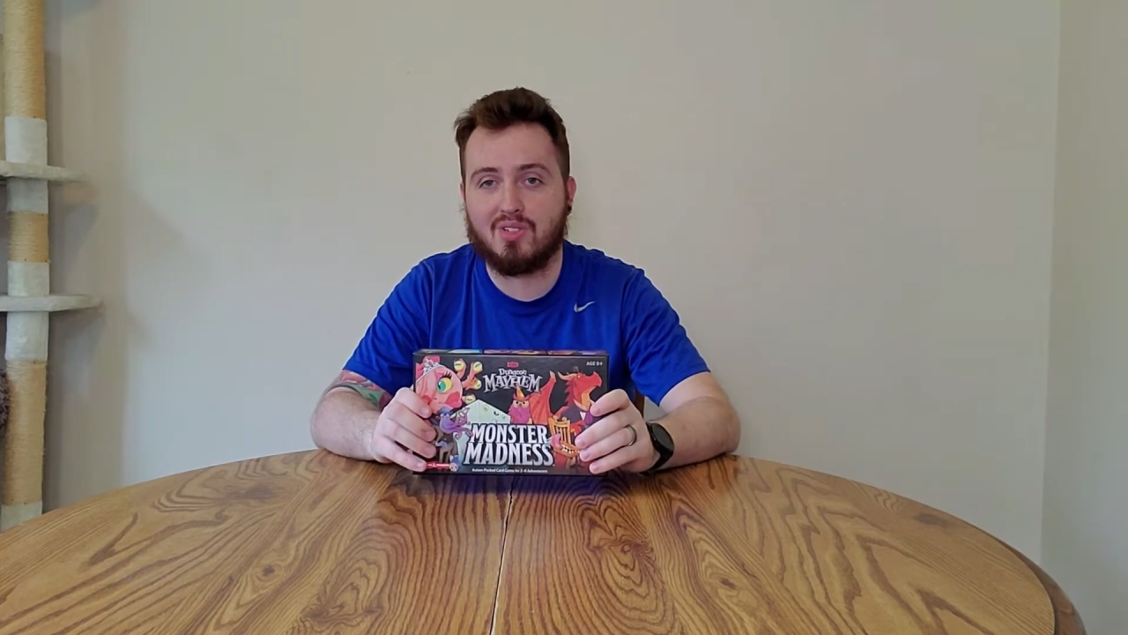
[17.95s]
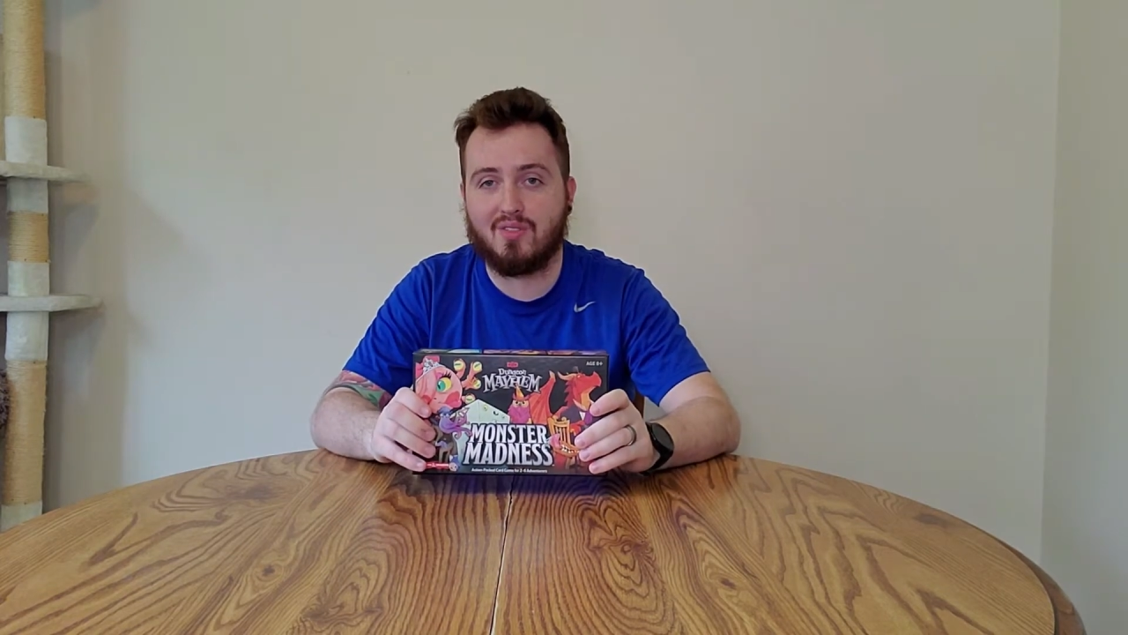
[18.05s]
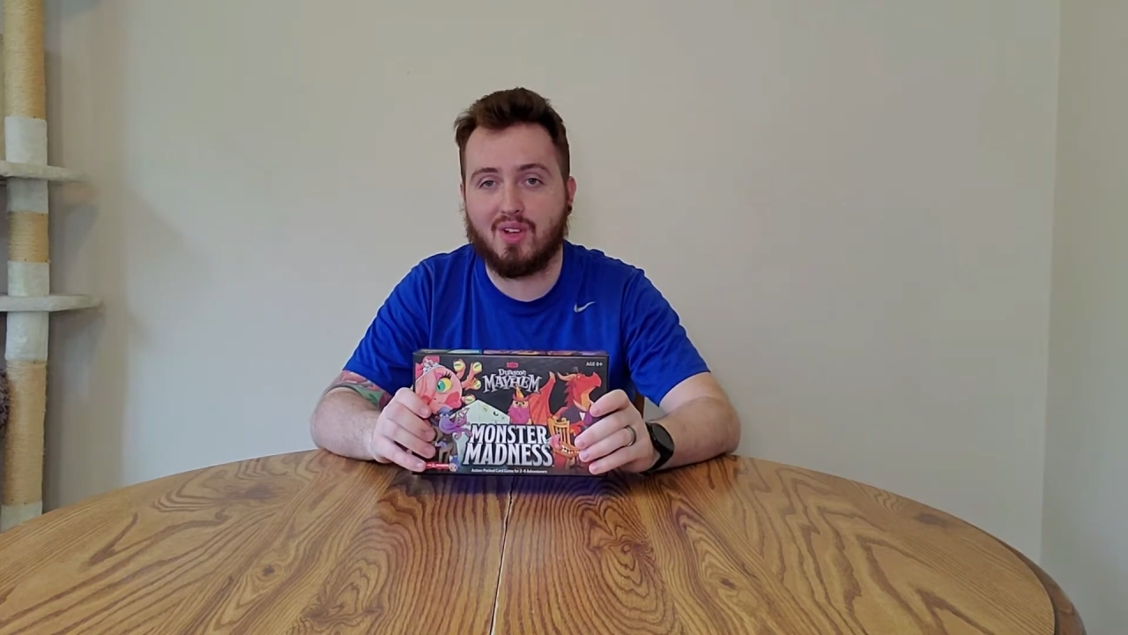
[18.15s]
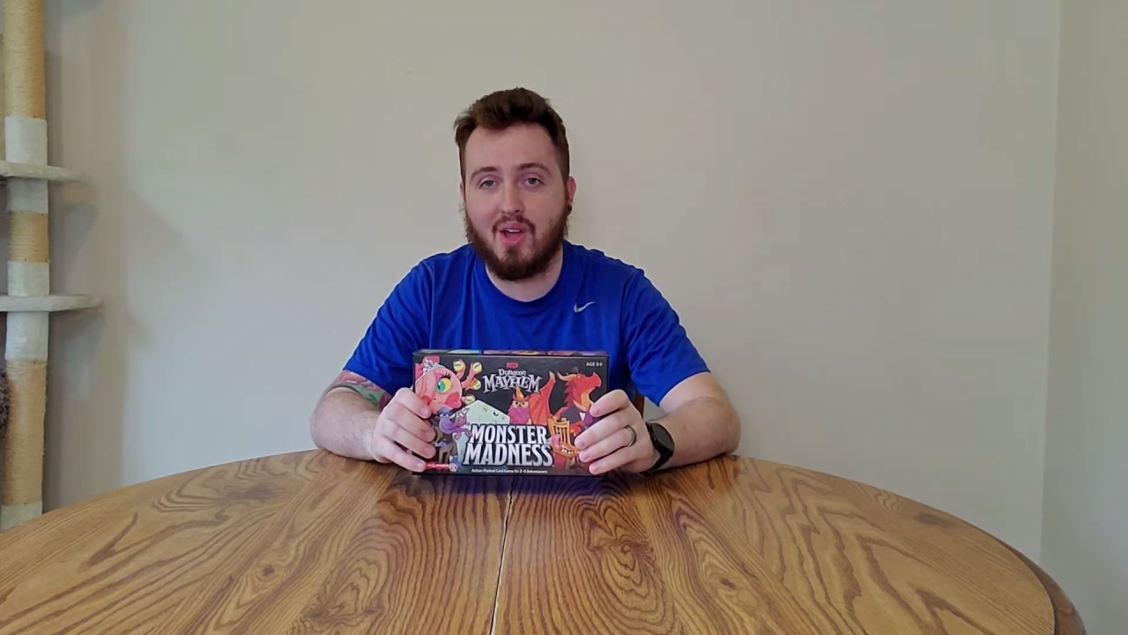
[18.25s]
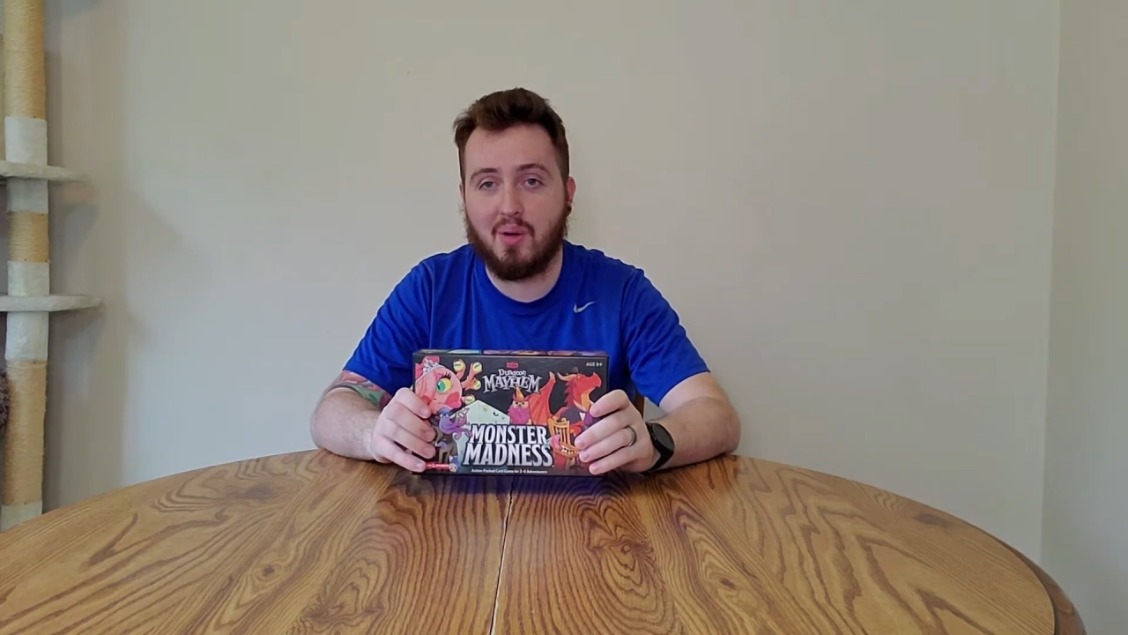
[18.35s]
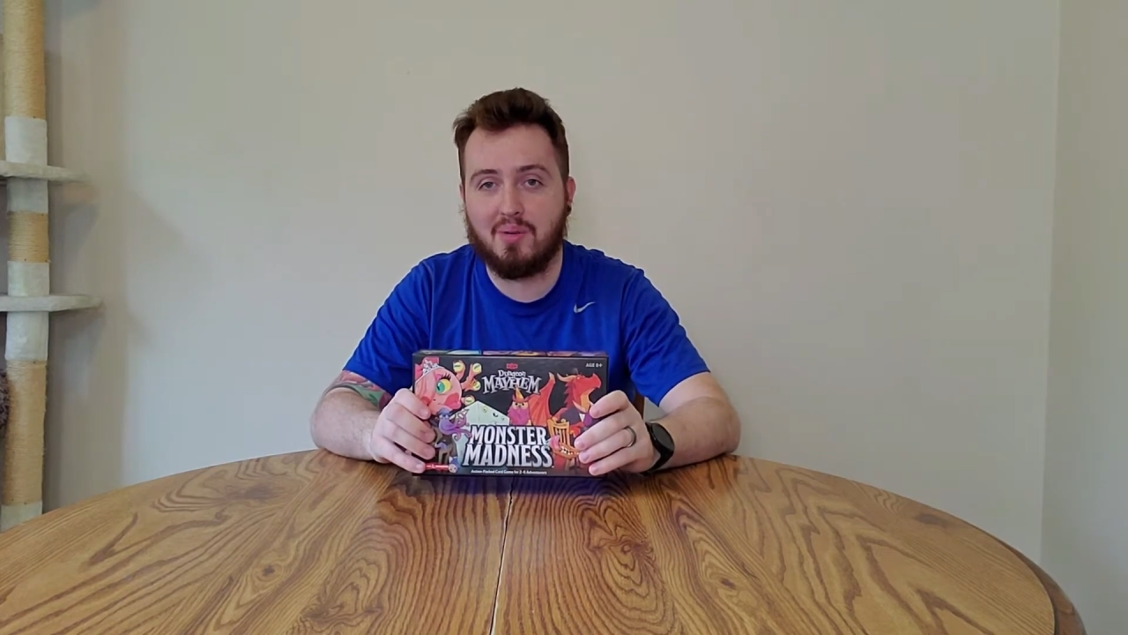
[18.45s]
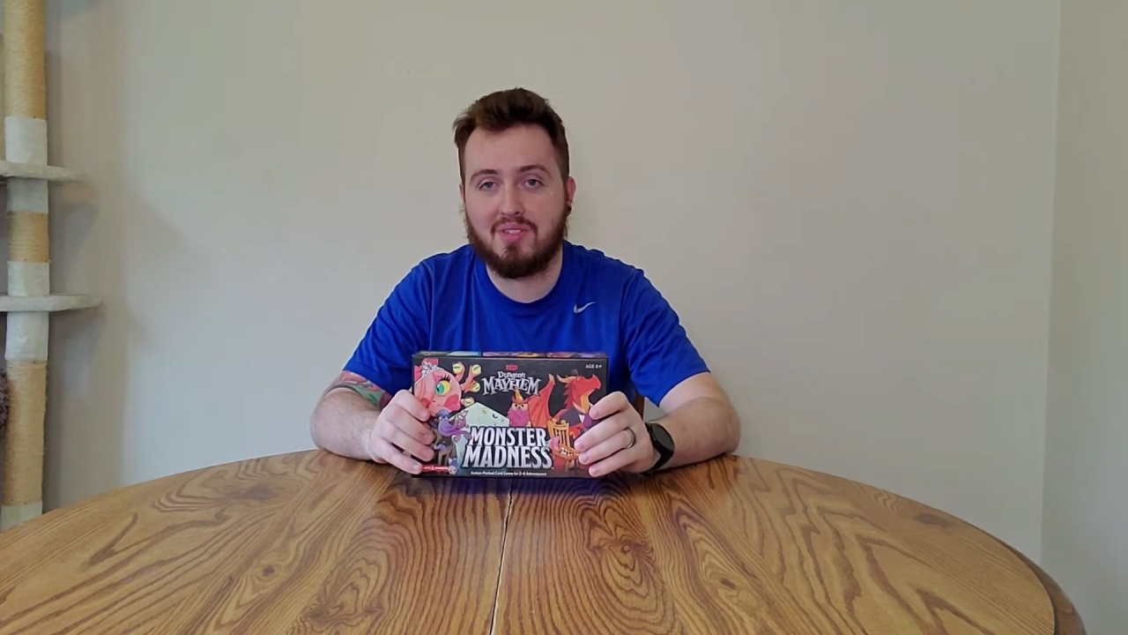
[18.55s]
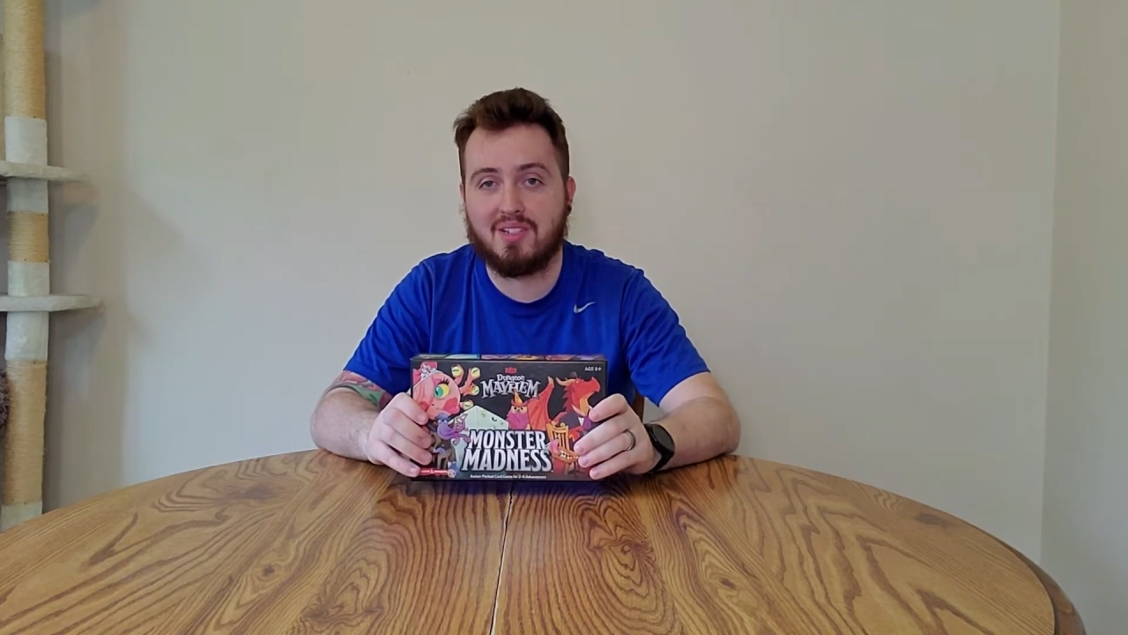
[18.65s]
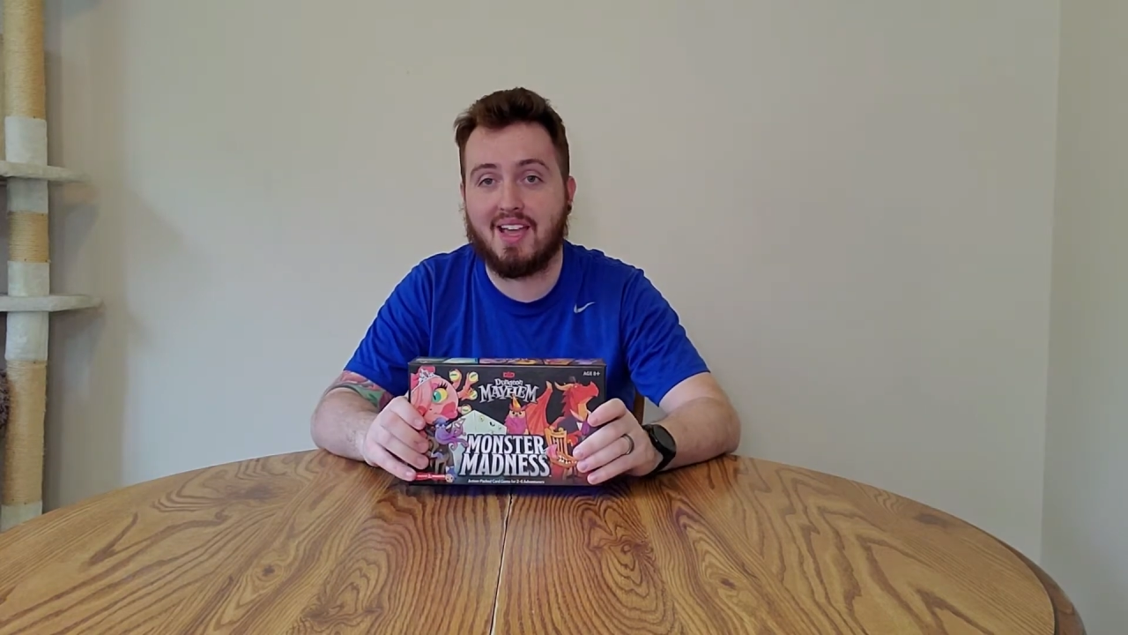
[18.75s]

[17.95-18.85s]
of the Coast,